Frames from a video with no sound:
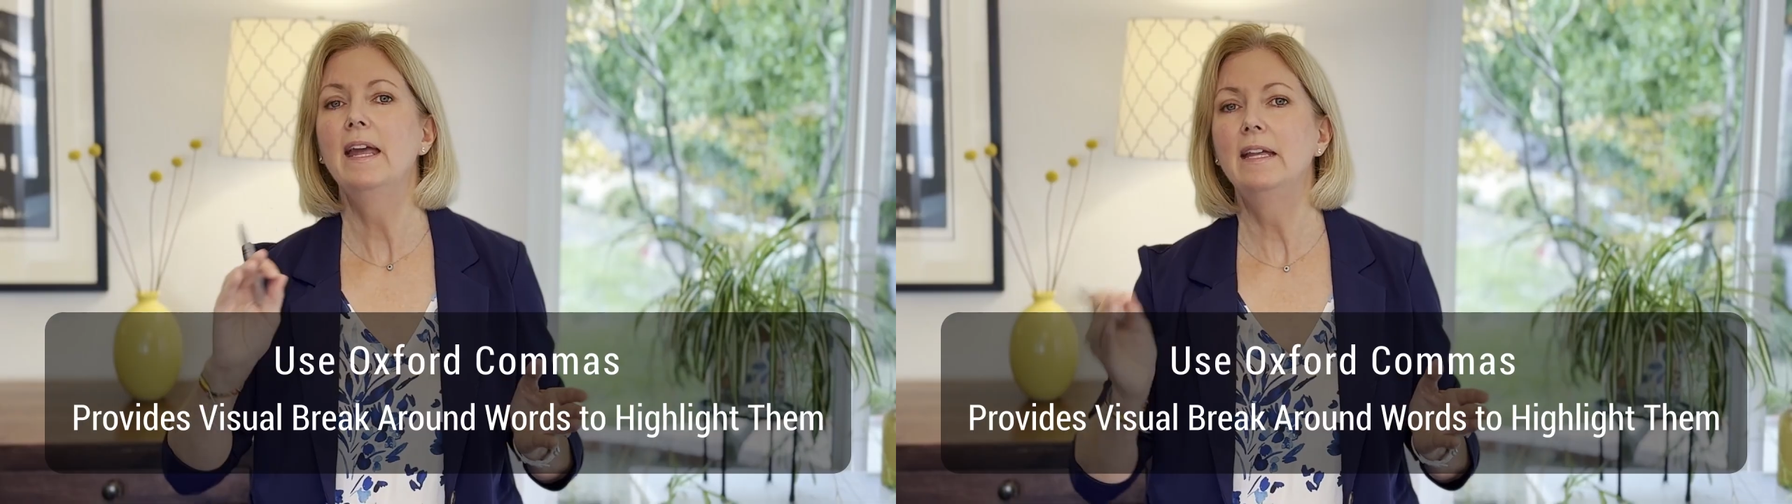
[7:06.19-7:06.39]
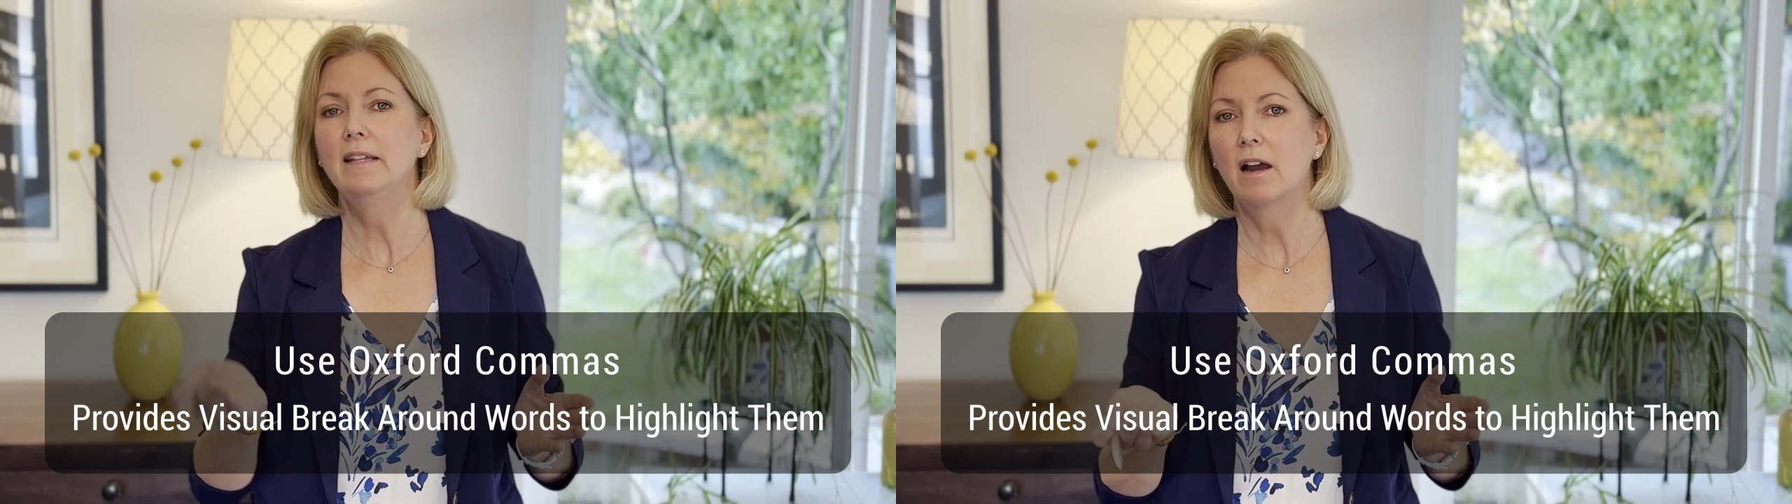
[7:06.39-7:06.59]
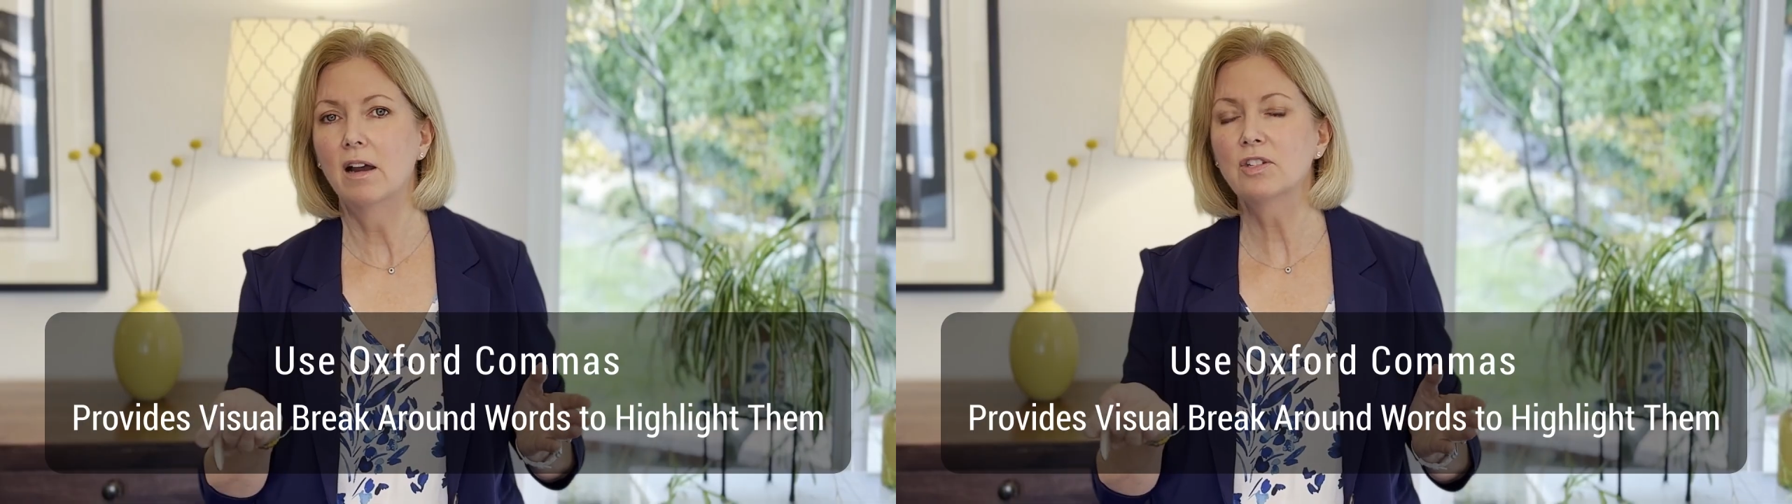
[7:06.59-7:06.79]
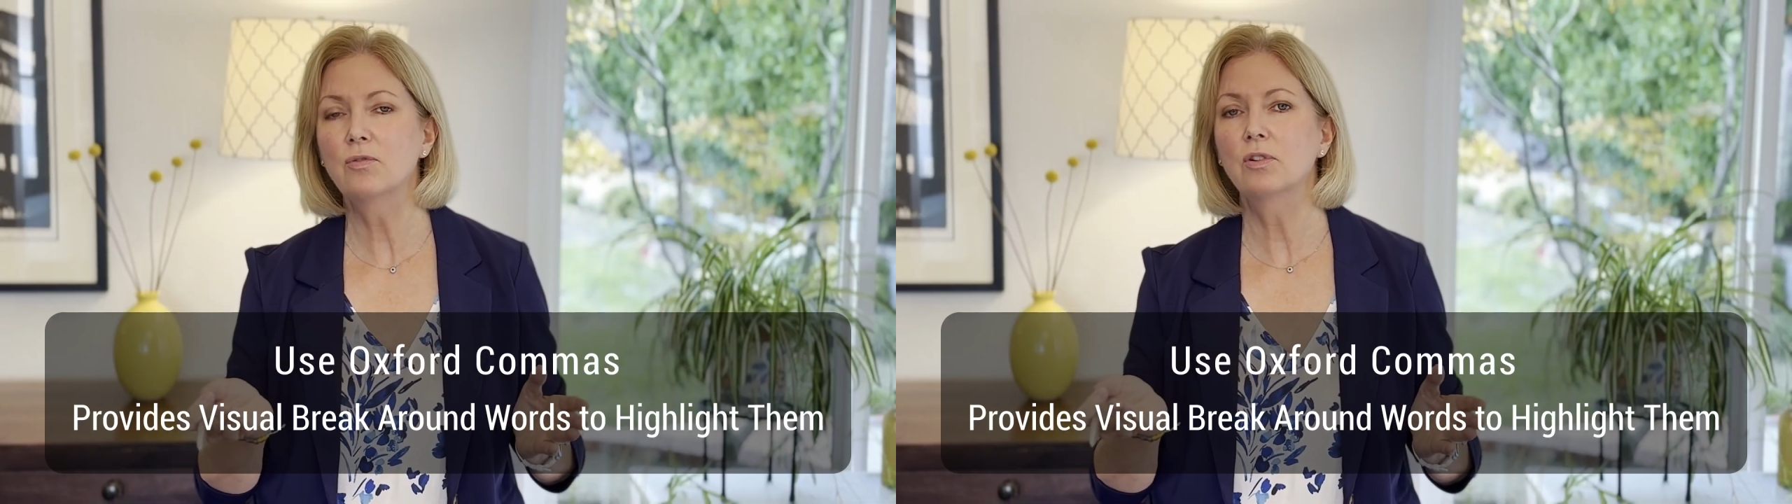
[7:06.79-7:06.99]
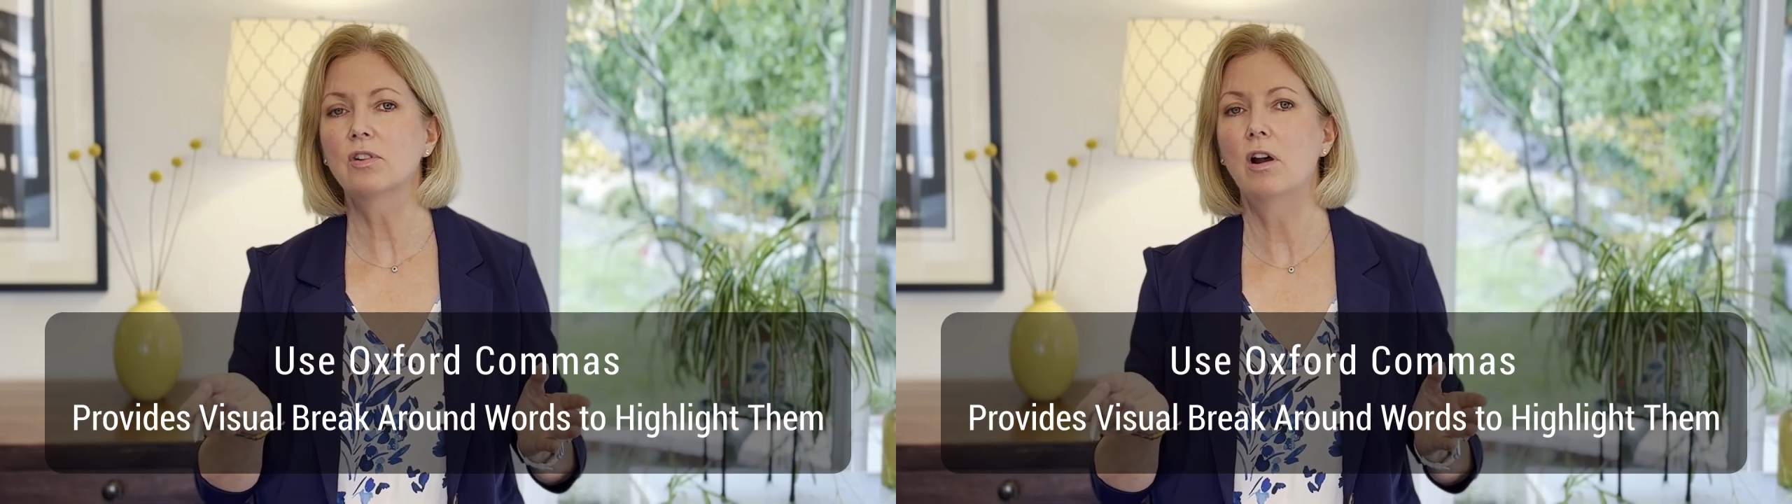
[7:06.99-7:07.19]
and the
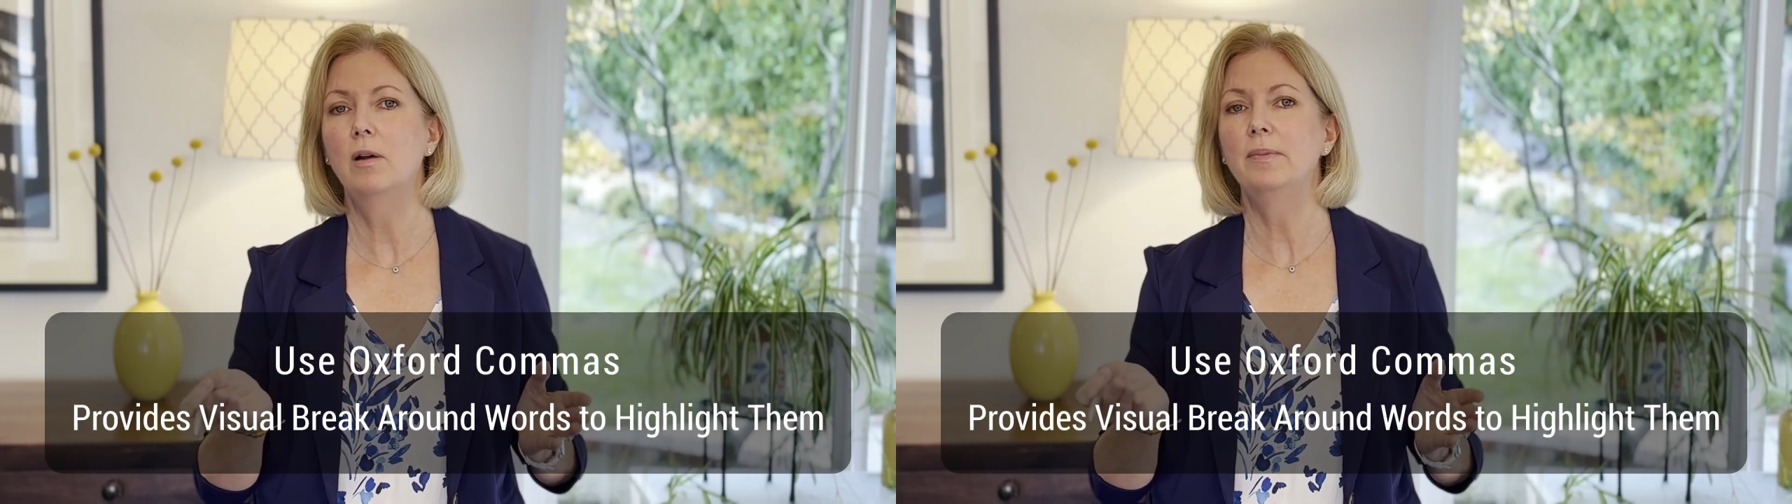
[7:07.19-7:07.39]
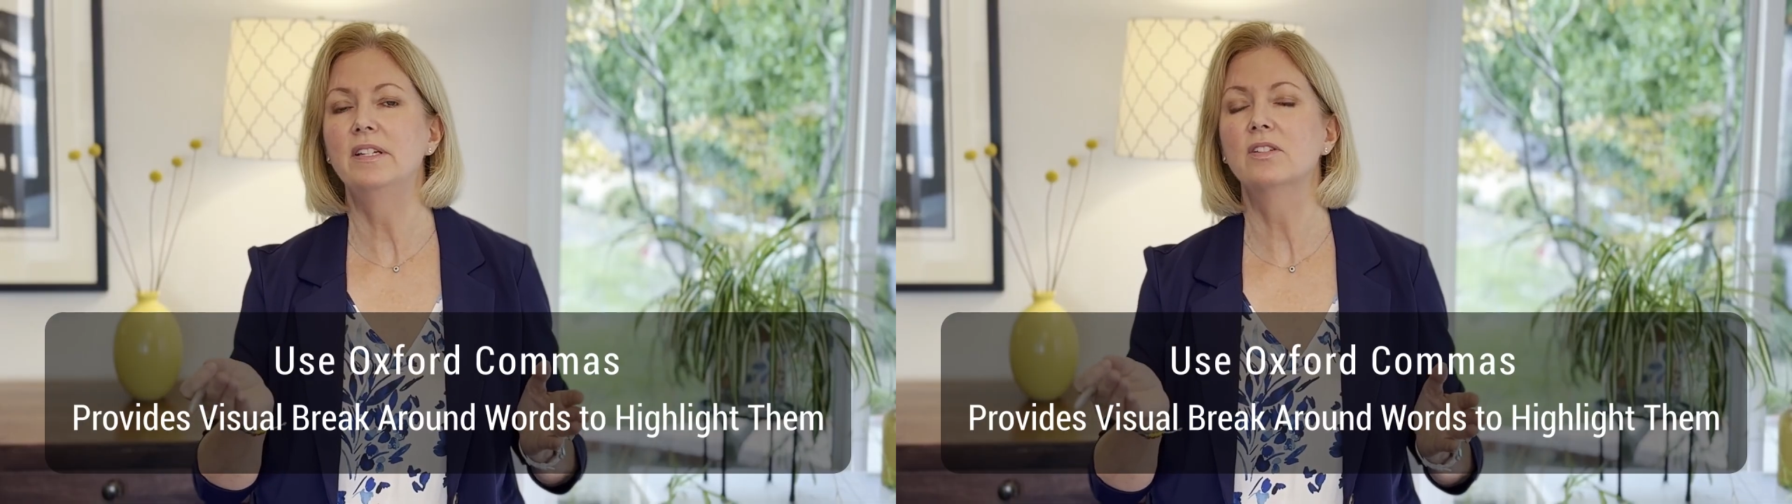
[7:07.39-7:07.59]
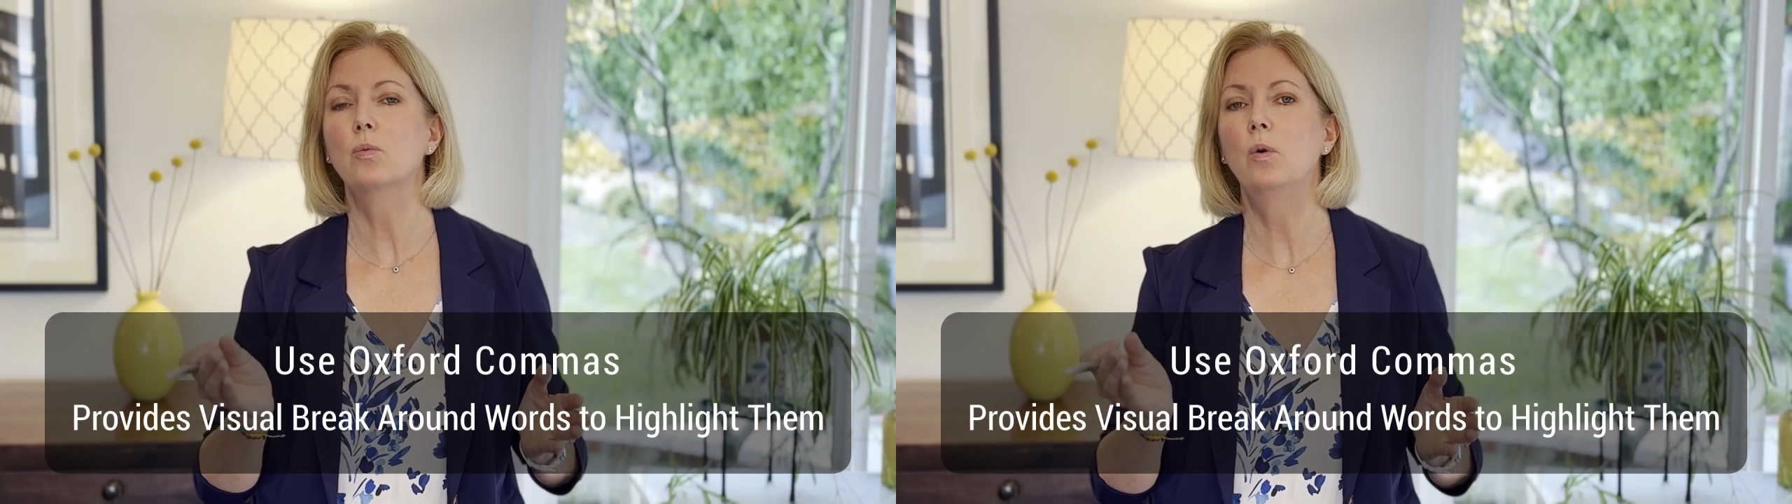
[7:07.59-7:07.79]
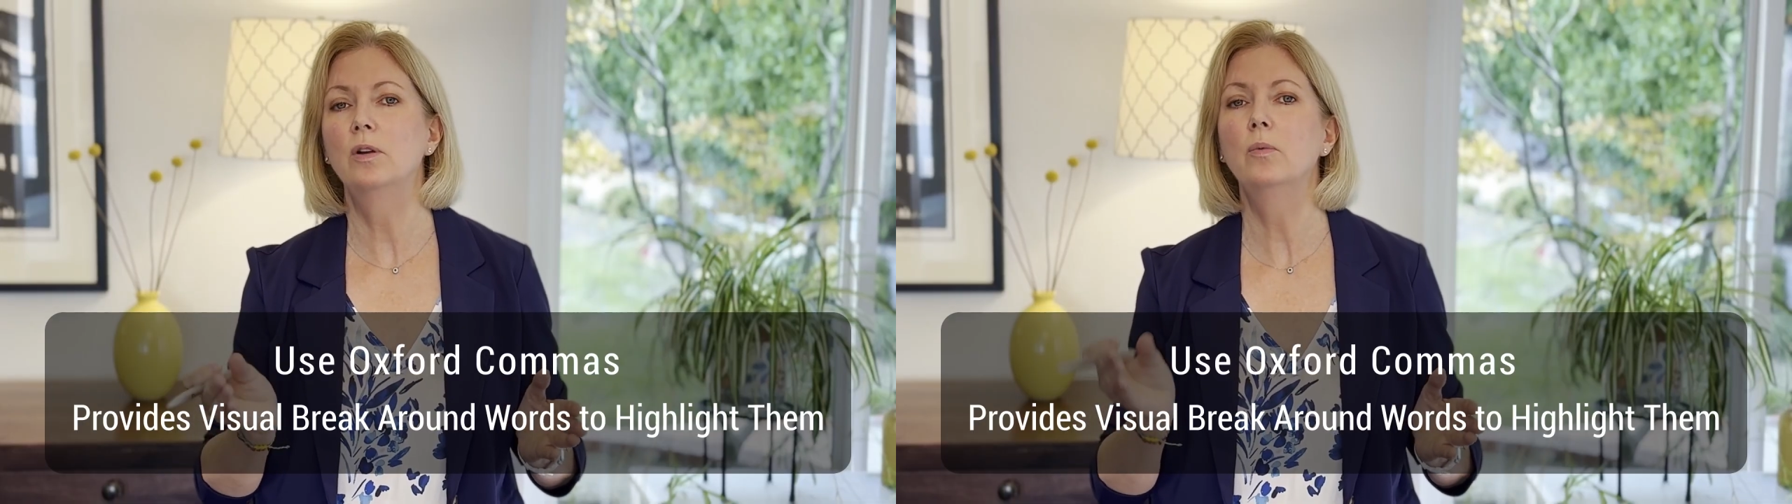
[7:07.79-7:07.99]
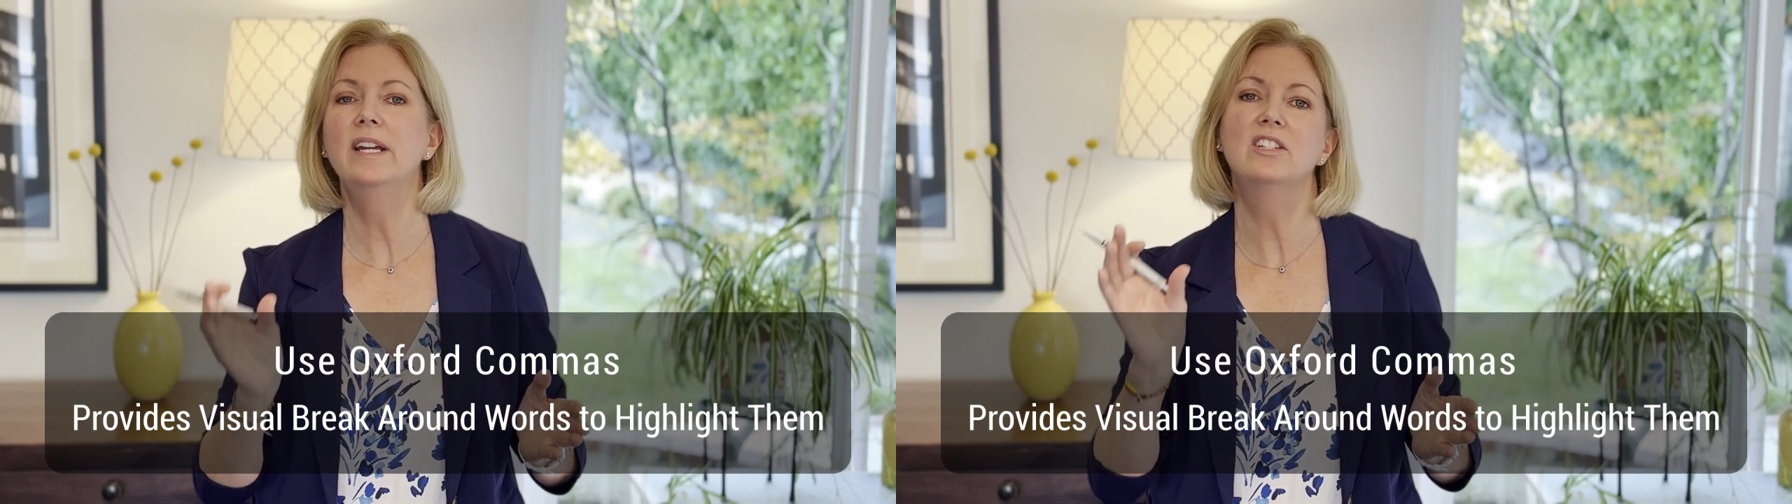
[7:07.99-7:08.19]
Oxford comma is one way